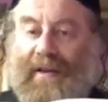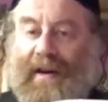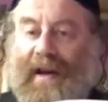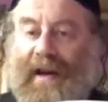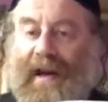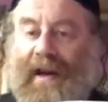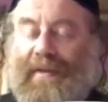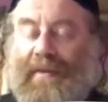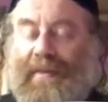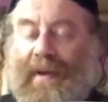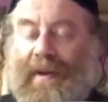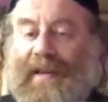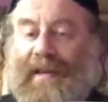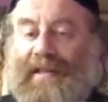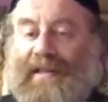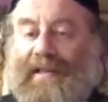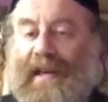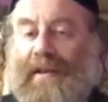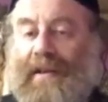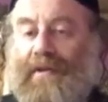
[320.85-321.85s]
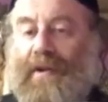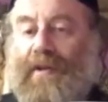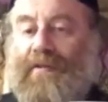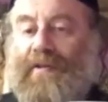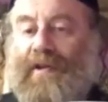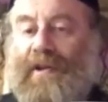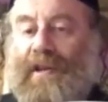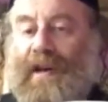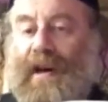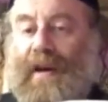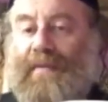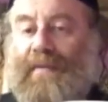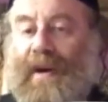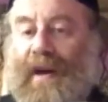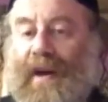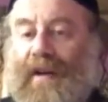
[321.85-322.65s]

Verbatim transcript: no, everybody's staying overtime.